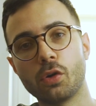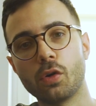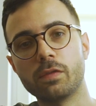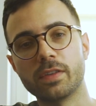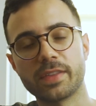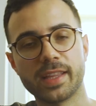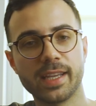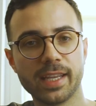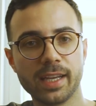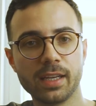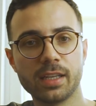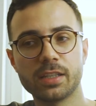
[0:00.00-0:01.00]
or
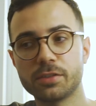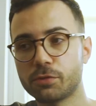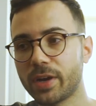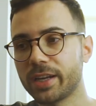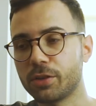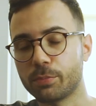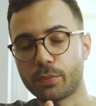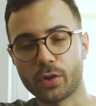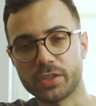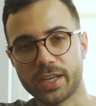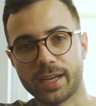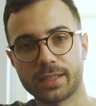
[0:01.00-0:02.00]
overthinking drag your
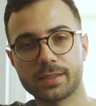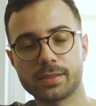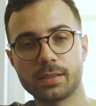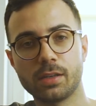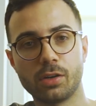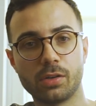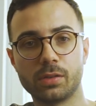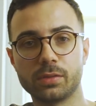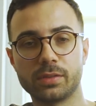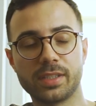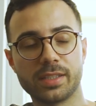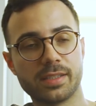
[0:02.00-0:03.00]
project
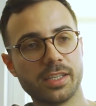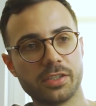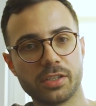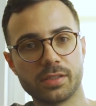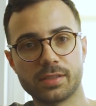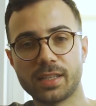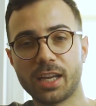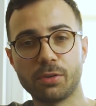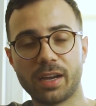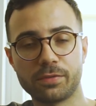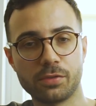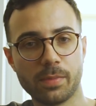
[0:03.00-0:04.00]
or decisions that you
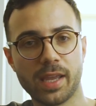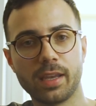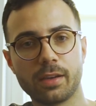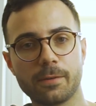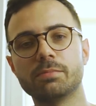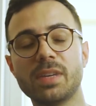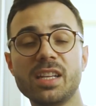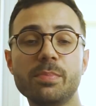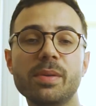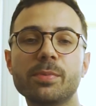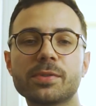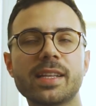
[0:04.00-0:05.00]
have to make. Many
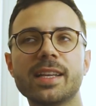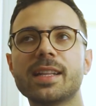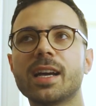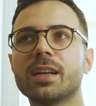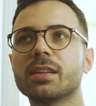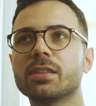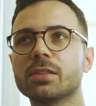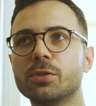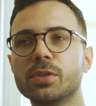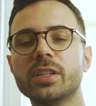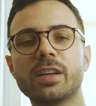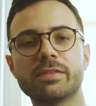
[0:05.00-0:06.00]
people say that
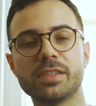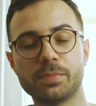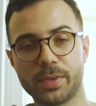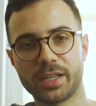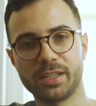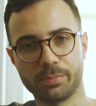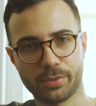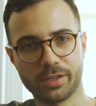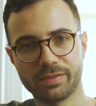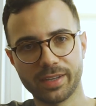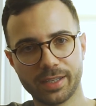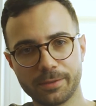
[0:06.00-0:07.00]
good enough is better than
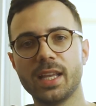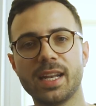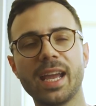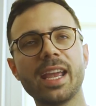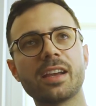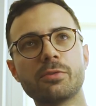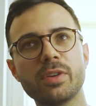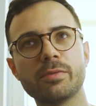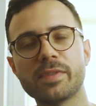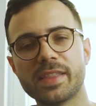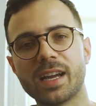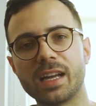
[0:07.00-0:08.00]
perfect, and I agree
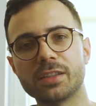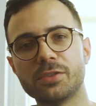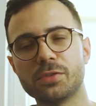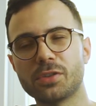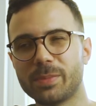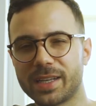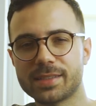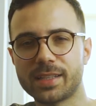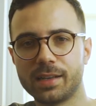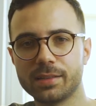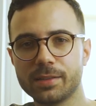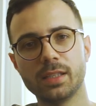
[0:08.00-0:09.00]
with that to some
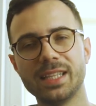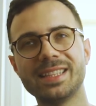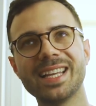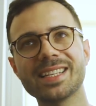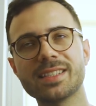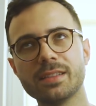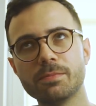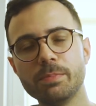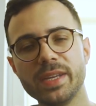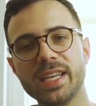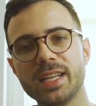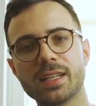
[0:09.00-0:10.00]
extent. It doesn't
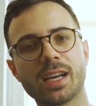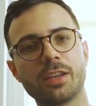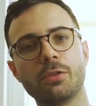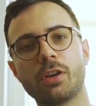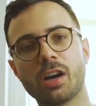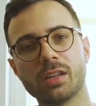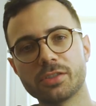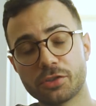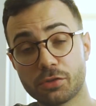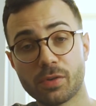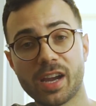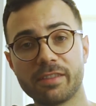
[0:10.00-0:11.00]
mean that you can't
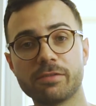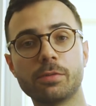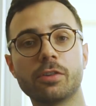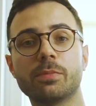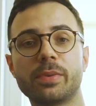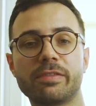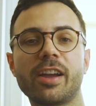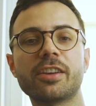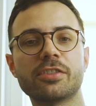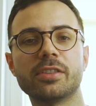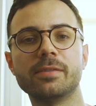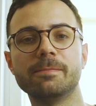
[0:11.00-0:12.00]
strive for
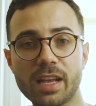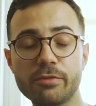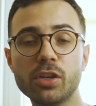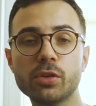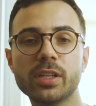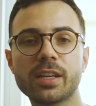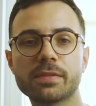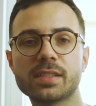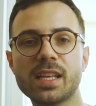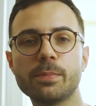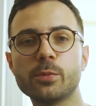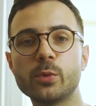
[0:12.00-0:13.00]
perfection. Every good enough
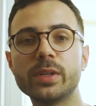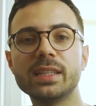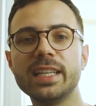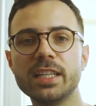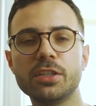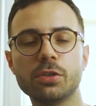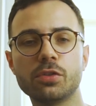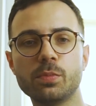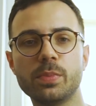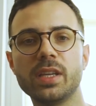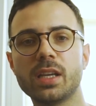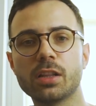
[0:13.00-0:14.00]
step will lead you to
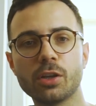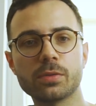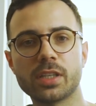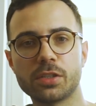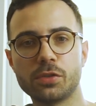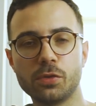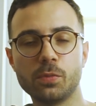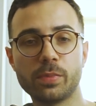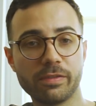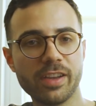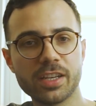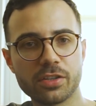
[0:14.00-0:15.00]
be closer to
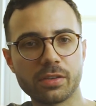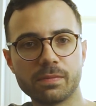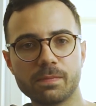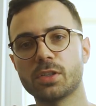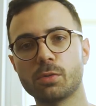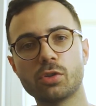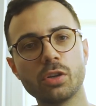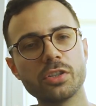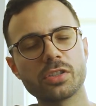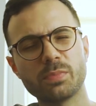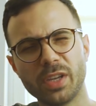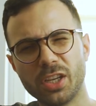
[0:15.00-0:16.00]
perfection. So don't
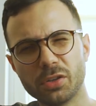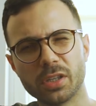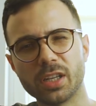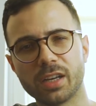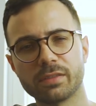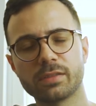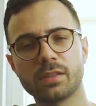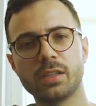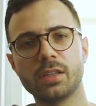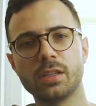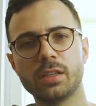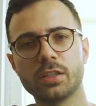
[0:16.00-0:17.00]
just be good enough.
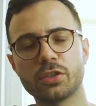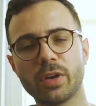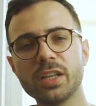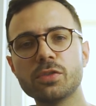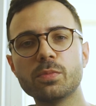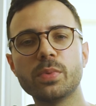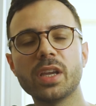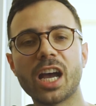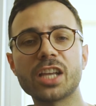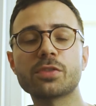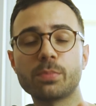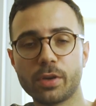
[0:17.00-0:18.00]
Try to be
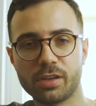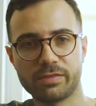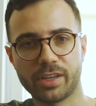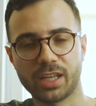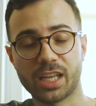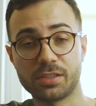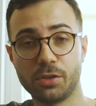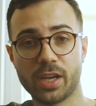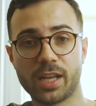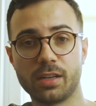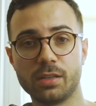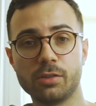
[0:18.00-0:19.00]
as perfect as you
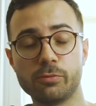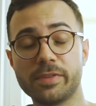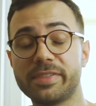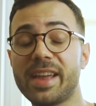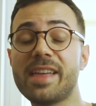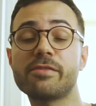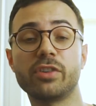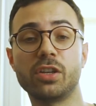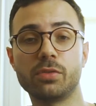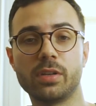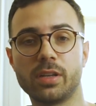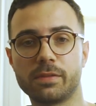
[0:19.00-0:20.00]
can with every
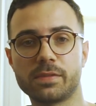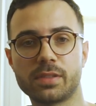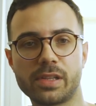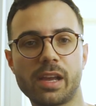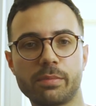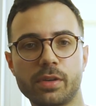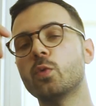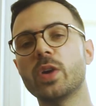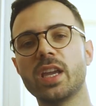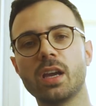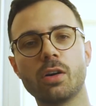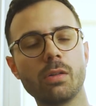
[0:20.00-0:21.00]
good enough step.
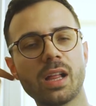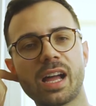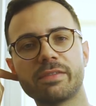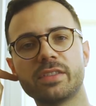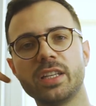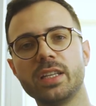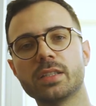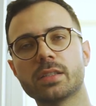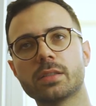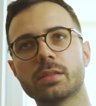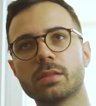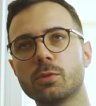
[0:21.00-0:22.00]
We all have
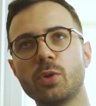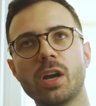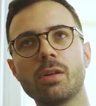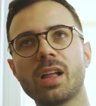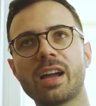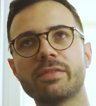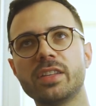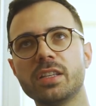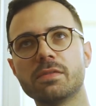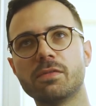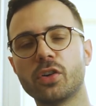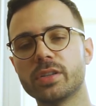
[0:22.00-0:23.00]
these we all have
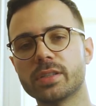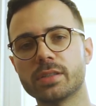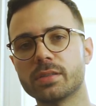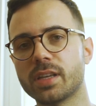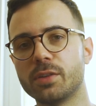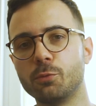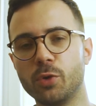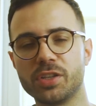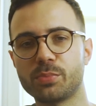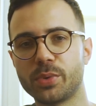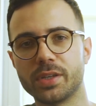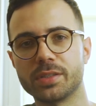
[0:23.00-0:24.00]
these voices and
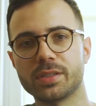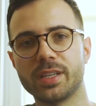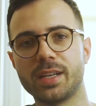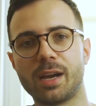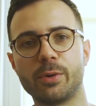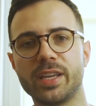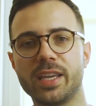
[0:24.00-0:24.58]
whispers in our